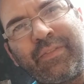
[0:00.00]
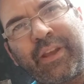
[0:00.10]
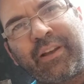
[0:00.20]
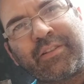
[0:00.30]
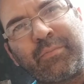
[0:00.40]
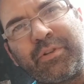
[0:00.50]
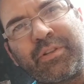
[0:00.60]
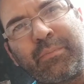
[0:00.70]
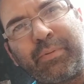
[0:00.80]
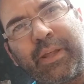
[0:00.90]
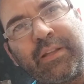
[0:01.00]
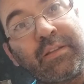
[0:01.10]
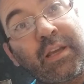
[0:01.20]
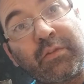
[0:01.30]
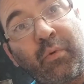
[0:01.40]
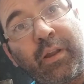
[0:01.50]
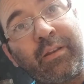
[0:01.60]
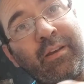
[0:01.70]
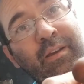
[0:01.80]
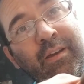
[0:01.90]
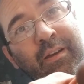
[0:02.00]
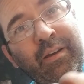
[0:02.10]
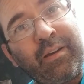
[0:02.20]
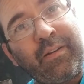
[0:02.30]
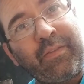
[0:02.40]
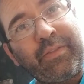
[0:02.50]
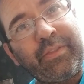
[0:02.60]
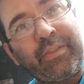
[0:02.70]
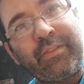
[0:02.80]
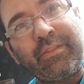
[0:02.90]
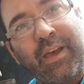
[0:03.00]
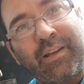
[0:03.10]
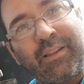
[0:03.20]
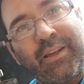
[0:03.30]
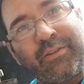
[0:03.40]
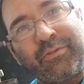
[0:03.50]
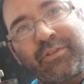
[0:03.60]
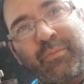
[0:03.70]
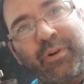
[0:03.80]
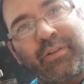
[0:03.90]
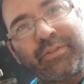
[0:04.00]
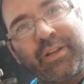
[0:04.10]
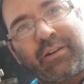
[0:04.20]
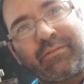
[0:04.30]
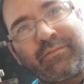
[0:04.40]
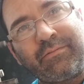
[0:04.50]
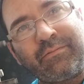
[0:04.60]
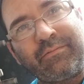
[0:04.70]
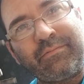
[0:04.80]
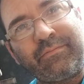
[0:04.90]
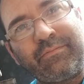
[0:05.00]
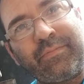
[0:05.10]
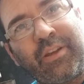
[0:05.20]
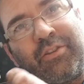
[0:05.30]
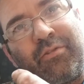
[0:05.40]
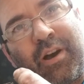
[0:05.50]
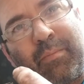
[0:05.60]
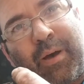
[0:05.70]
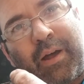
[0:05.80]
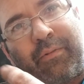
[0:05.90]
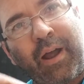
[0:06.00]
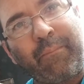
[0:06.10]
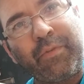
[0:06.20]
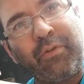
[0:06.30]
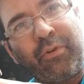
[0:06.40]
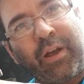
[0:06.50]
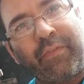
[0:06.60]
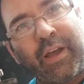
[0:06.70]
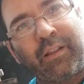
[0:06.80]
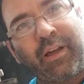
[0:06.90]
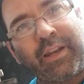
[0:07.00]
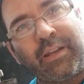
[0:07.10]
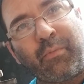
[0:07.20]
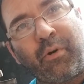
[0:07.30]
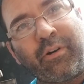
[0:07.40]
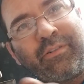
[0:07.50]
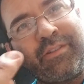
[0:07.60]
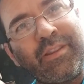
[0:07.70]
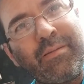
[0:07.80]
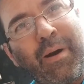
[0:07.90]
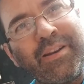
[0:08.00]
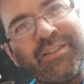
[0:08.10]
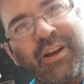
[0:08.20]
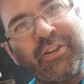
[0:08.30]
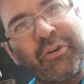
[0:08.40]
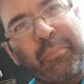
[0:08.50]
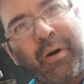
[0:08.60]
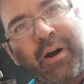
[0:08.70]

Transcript: That customer just complains, and guess what? That client goes somewhere else now. Now you got a bad rap. You don't have that client anymore. The money's not in your